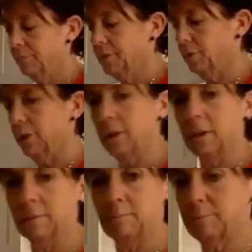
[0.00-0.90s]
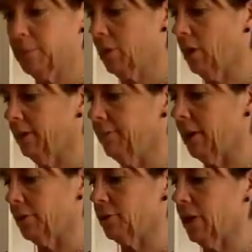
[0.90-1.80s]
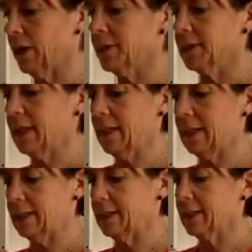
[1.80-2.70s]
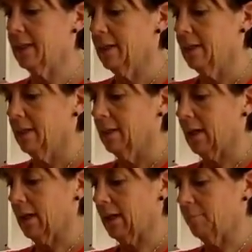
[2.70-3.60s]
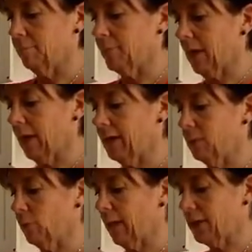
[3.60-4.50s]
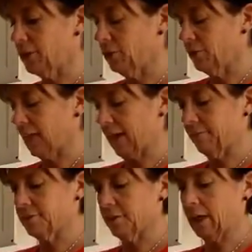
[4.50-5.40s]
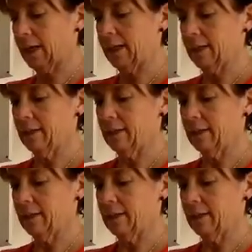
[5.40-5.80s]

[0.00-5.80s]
do the cauliflower crust is what I do is after I